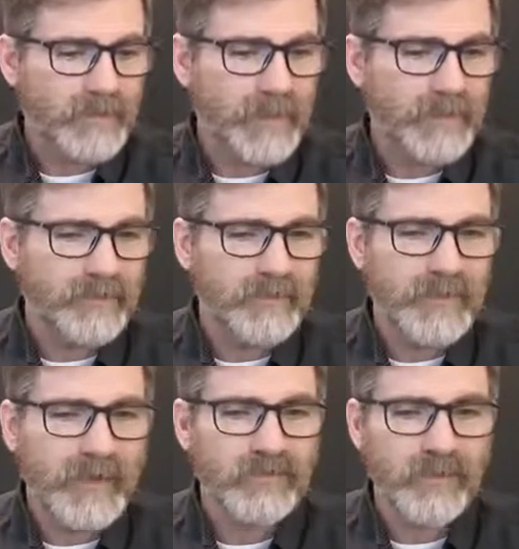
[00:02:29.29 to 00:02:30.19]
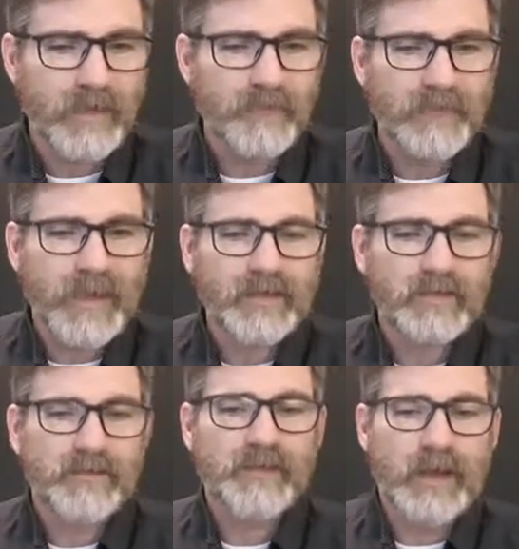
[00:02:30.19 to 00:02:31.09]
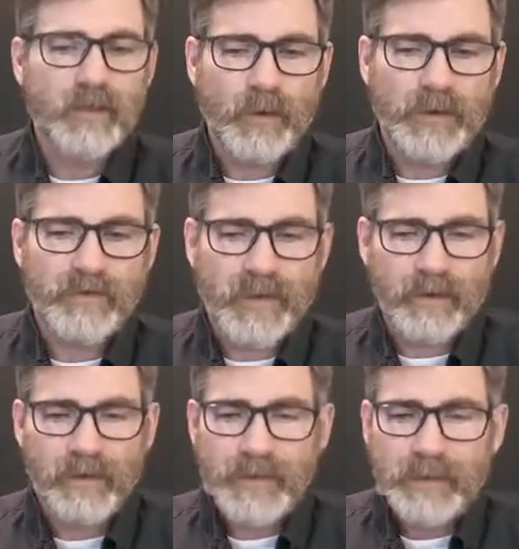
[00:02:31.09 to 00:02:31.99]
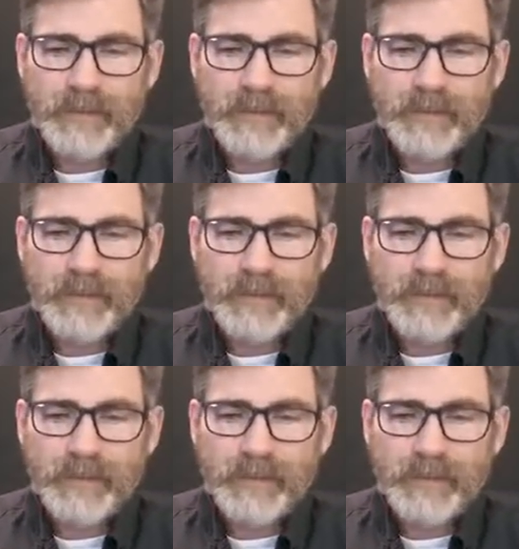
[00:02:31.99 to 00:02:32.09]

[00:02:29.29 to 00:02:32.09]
taking the tanks off in that way there.